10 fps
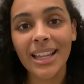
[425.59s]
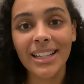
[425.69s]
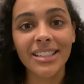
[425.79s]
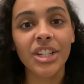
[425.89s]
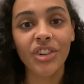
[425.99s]
At
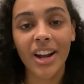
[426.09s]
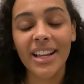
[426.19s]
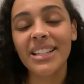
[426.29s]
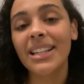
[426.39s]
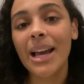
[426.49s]
least I
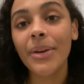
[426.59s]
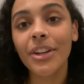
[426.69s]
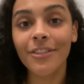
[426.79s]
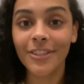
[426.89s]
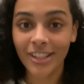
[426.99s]
tried, and now I
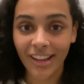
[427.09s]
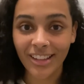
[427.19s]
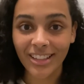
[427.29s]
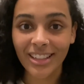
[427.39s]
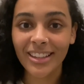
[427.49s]
know for
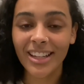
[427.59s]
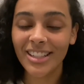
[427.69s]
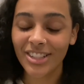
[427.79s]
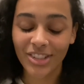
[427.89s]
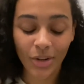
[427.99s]
certain that
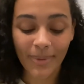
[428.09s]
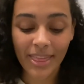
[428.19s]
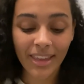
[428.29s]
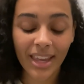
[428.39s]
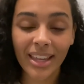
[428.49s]
it's just not my
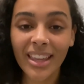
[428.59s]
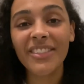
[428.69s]
thing.